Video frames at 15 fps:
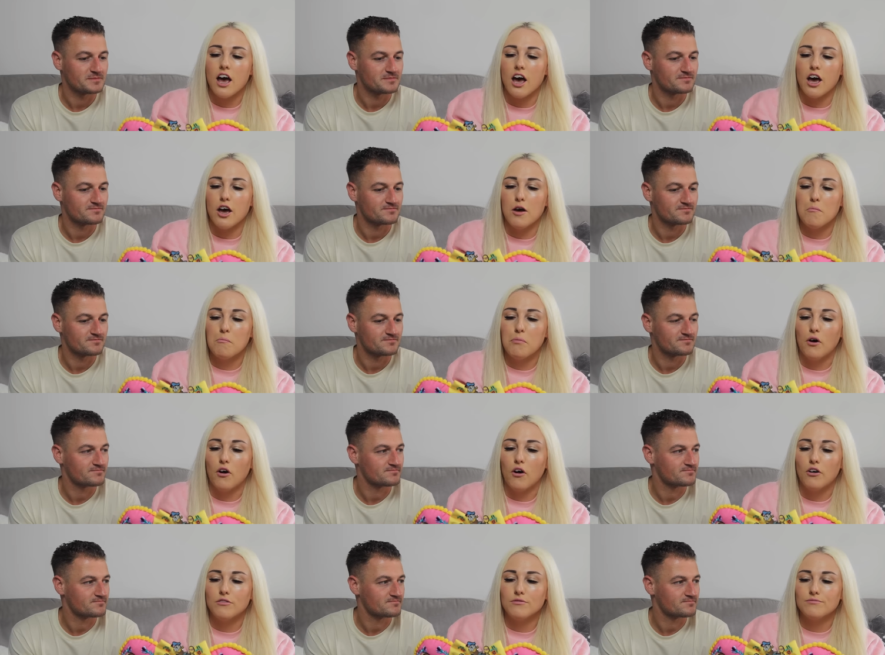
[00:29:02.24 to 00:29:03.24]
Speaker 1: Um,
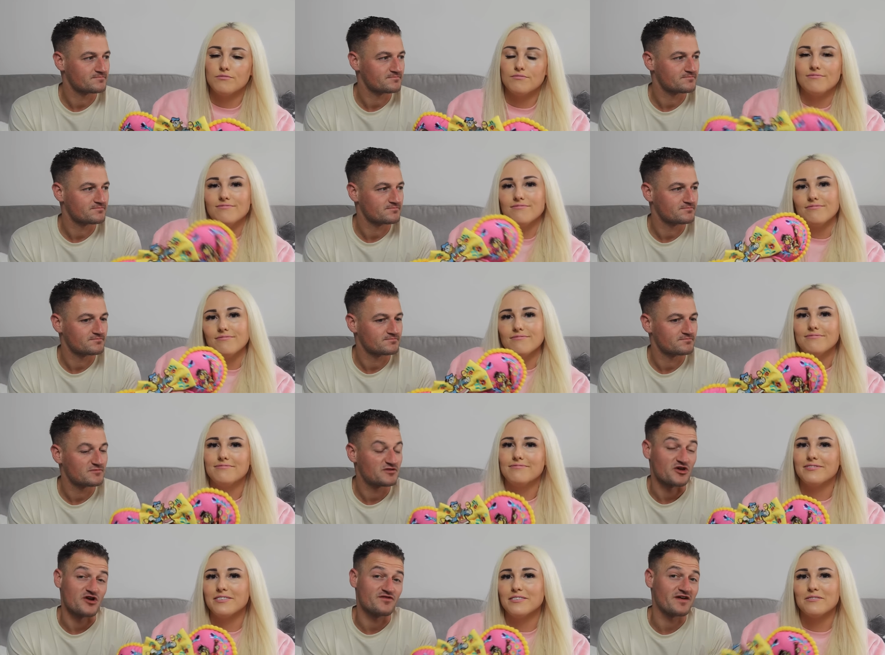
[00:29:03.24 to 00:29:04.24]
but
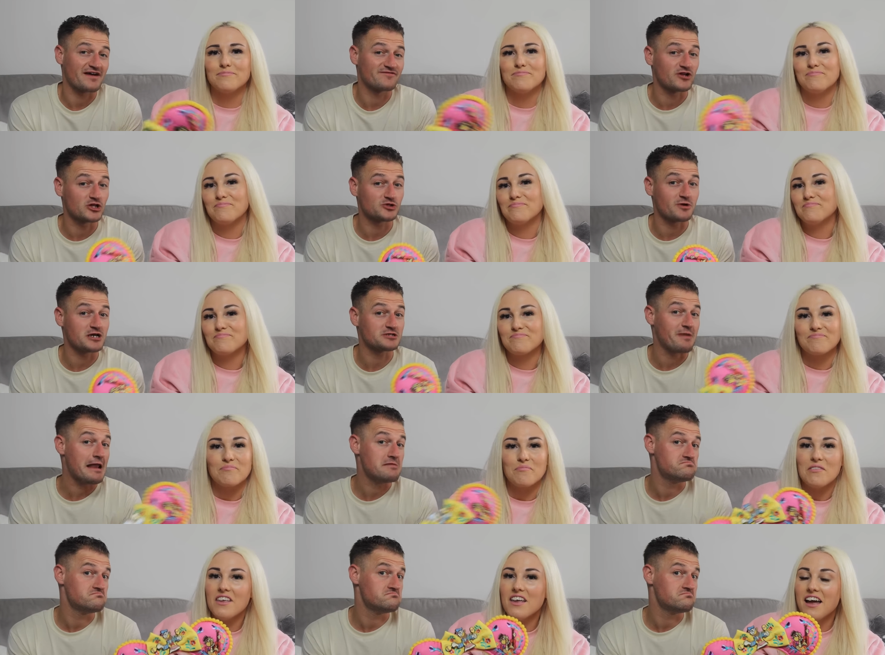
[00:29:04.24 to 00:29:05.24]
Speaker 2: $35 well spent.
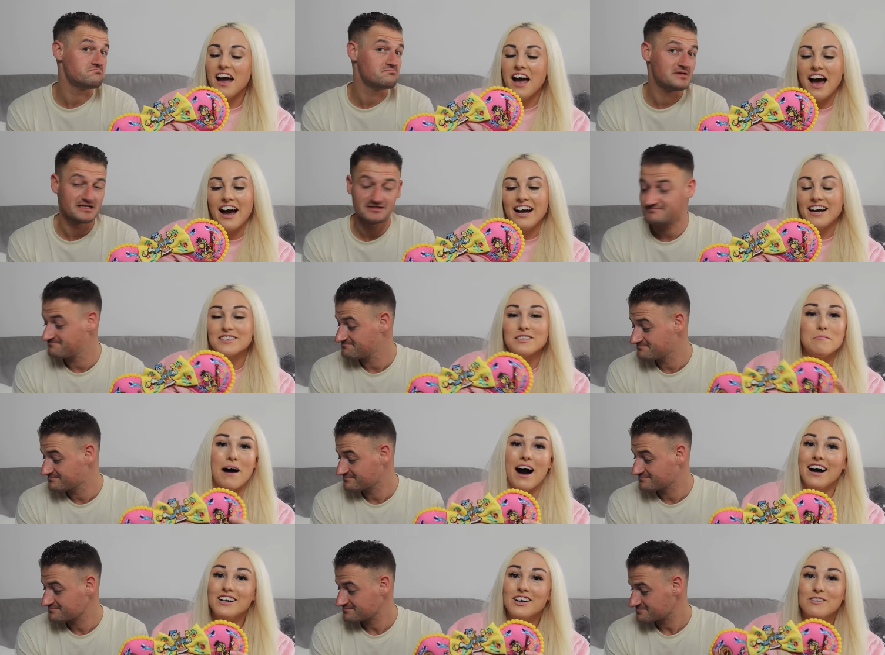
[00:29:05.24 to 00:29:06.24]
Speaker 1: I had to
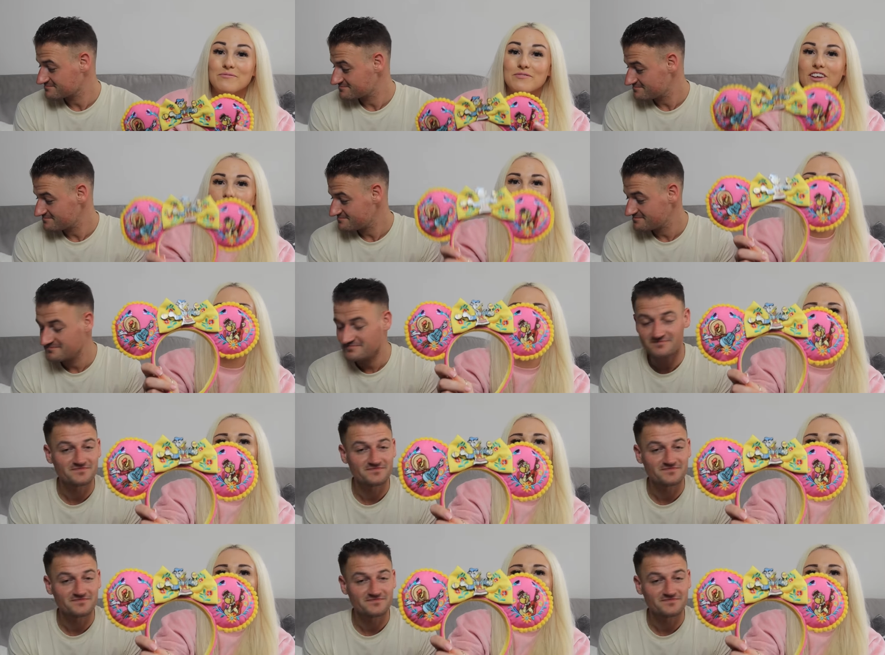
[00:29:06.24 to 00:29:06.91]
buy them and look at